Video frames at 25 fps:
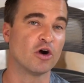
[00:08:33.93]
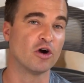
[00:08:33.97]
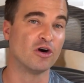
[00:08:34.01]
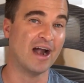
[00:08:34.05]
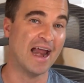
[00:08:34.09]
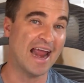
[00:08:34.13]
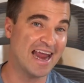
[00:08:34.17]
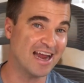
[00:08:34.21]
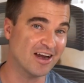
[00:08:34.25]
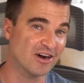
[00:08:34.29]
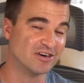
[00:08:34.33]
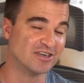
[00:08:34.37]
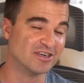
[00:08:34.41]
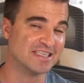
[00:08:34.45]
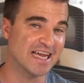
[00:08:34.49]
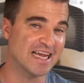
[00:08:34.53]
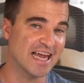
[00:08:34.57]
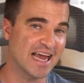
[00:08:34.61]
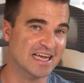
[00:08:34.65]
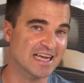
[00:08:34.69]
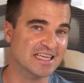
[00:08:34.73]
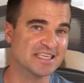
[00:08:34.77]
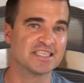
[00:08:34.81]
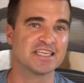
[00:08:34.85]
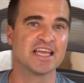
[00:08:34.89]
or anchor
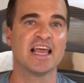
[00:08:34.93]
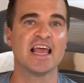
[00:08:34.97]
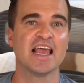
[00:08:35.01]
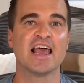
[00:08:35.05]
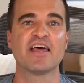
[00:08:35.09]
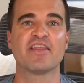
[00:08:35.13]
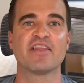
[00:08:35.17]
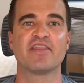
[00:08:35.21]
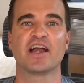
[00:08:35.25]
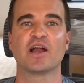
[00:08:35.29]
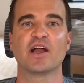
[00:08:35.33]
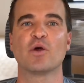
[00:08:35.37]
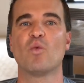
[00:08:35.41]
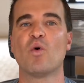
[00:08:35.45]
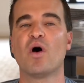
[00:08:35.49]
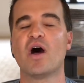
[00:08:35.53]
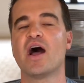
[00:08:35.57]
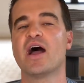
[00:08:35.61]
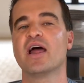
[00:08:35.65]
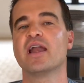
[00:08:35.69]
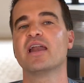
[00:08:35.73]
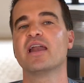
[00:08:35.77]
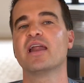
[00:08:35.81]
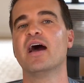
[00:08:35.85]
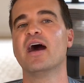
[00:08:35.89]
text that I
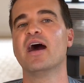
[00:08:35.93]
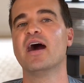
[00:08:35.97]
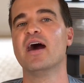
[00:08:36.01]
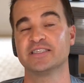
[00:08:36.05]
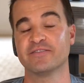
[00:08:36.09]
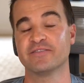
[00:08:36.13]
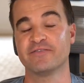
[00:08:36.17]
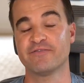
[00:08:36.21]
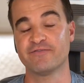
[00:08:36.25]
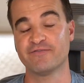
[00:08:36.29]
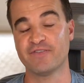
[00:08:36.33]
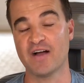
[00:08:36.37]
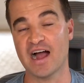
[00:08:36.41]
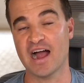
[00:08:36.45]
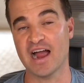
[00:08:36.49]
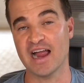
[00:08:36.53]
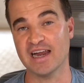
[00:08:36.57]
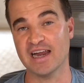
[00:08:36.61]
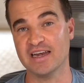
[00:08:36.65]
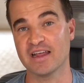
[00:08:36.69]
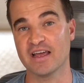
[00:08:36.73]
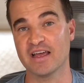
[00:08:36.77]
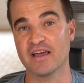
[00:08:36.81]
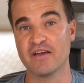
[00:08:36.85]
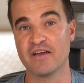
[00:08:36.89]
want it to
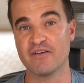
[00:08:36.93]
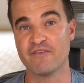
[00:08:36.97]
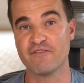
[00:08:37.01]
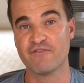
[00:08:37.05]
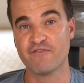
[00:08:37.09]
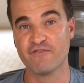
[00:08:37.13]
find